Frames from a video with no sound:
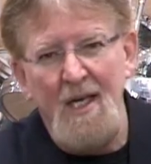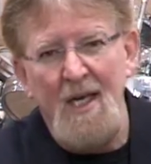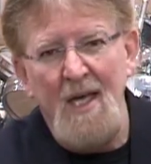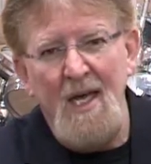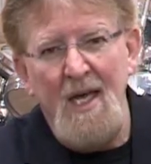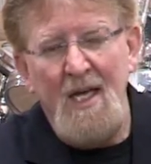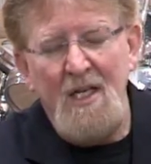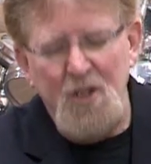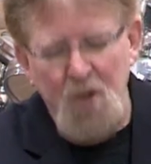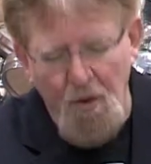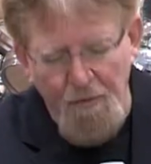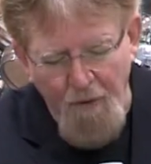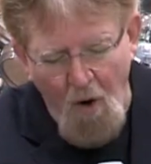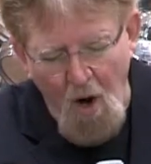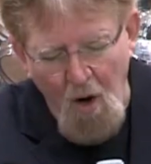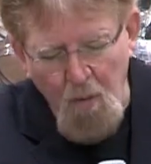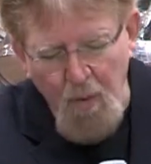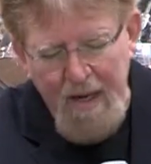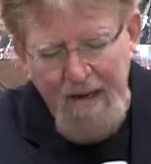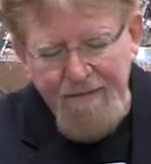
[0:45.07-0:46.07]
So far,
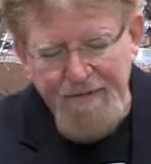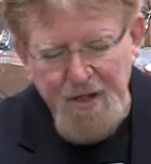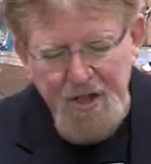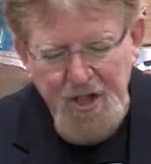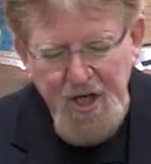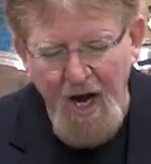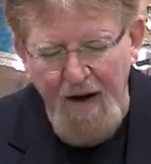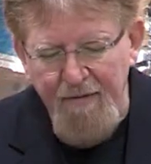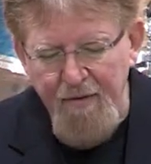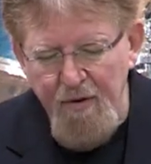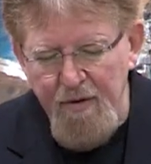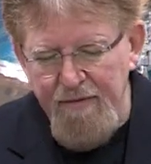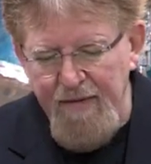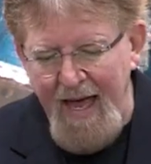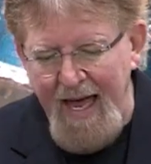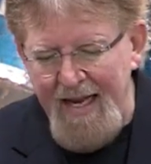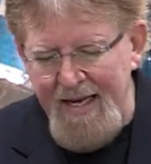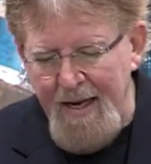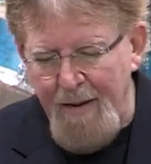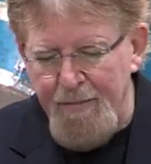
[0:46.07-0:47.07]
we have discovered that
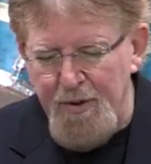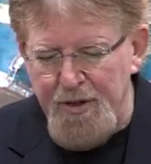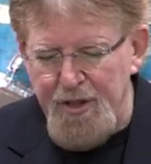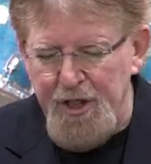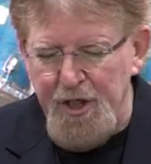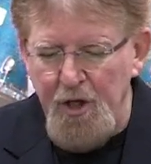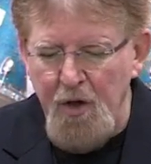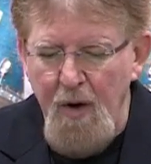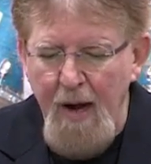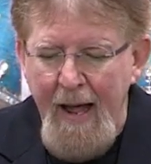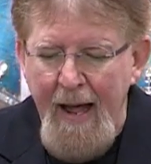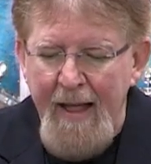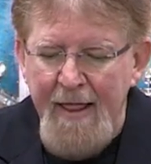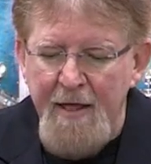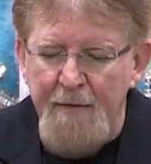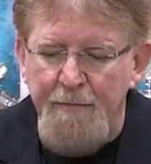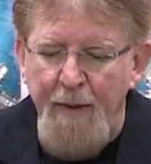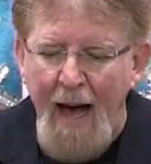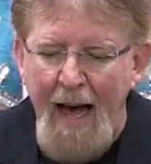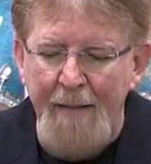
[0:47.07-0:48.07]
number two, the
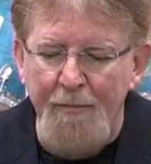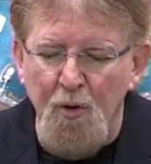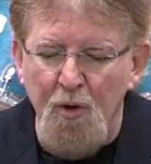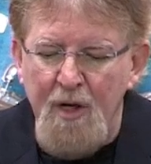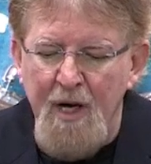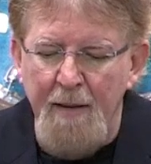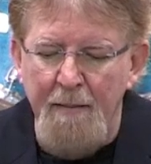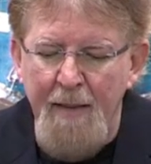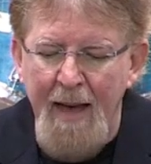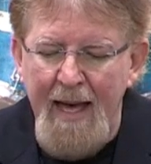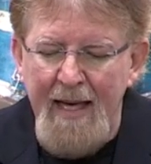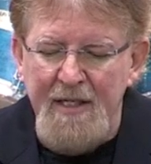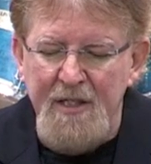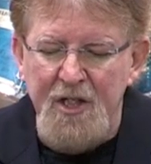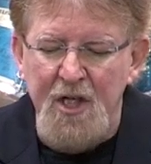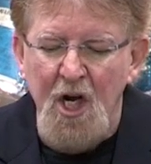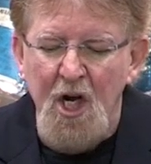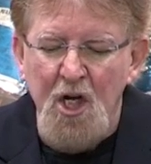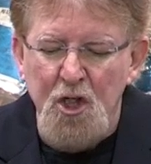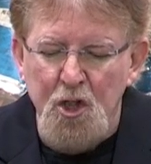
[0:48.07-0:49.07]
Bible commends
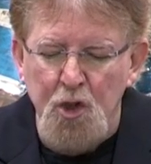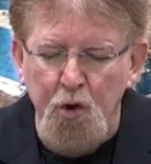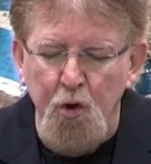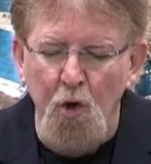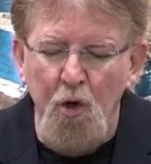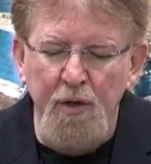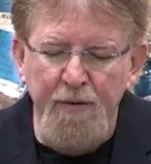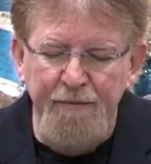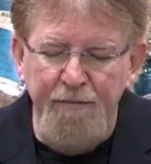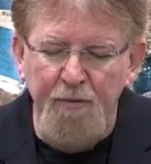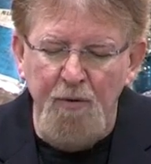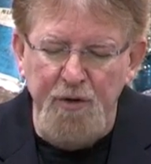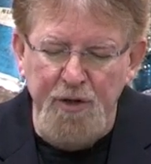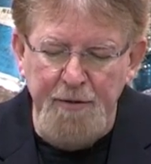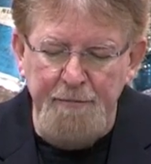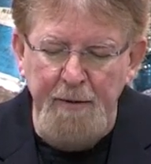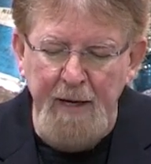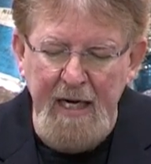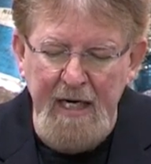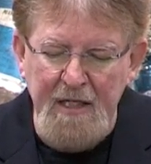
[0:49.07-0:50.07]
truthful
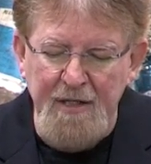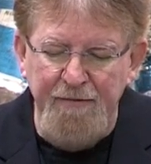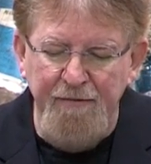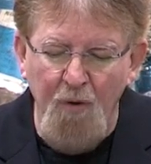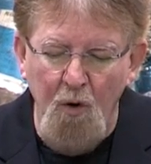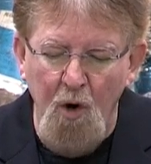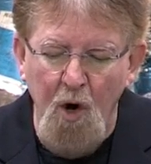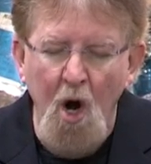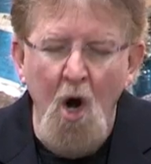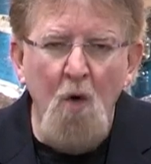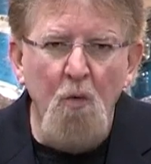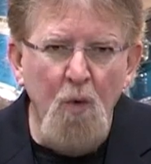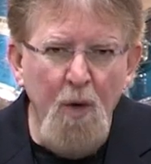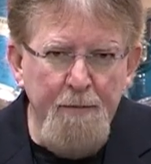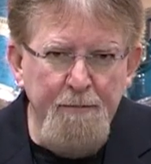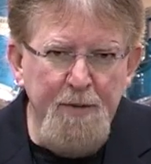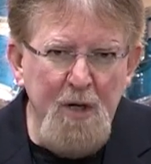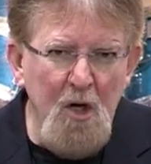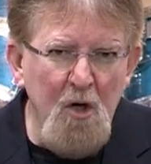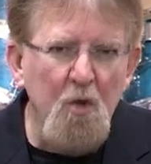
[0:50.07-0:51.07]
speech for
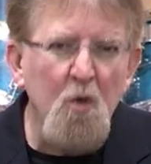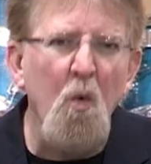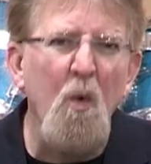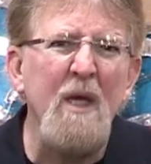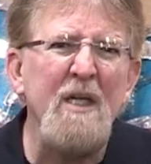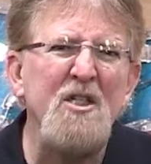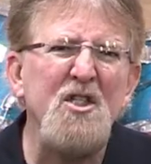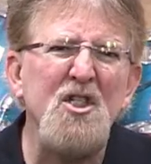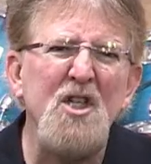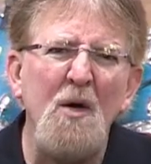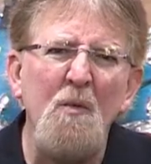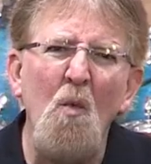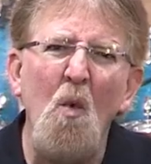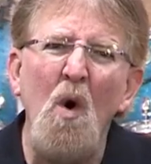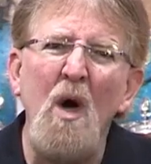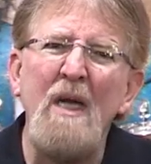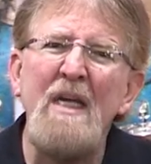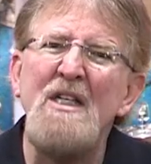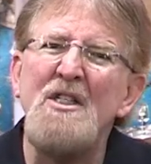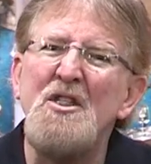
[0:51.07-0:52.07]
rebuke when someone
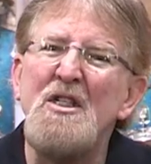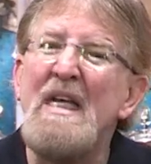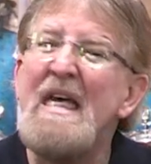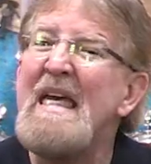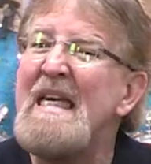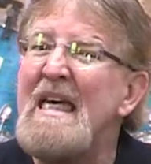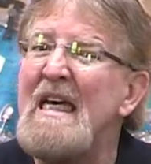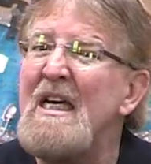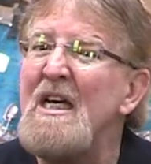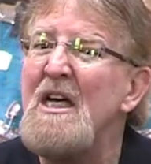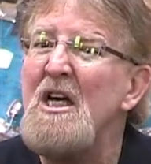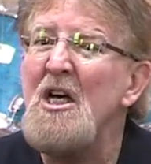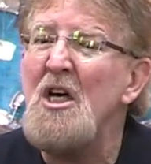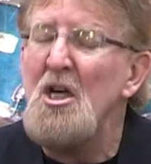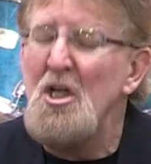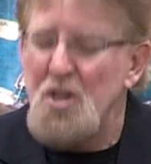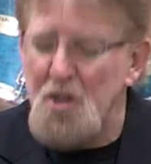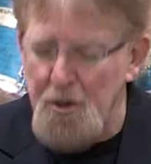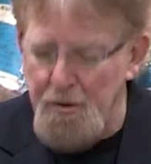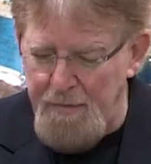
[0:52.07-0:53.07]
is needing
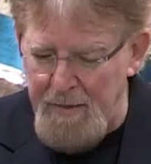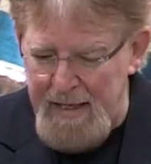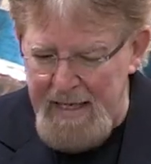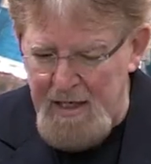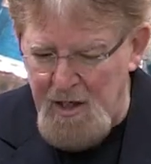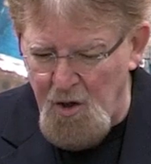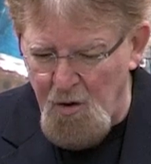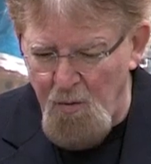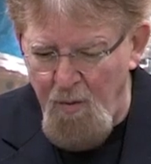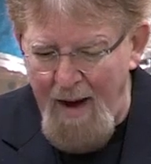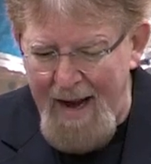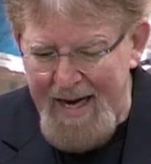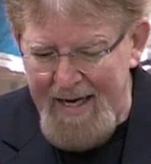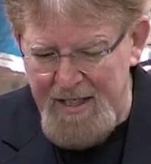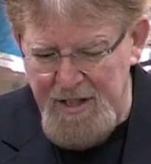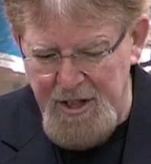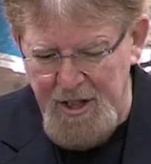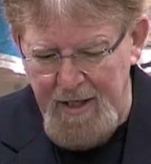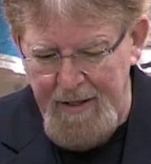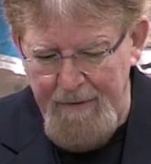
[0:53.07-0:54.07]
to be
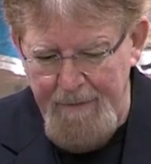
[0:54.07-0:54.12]
corrected.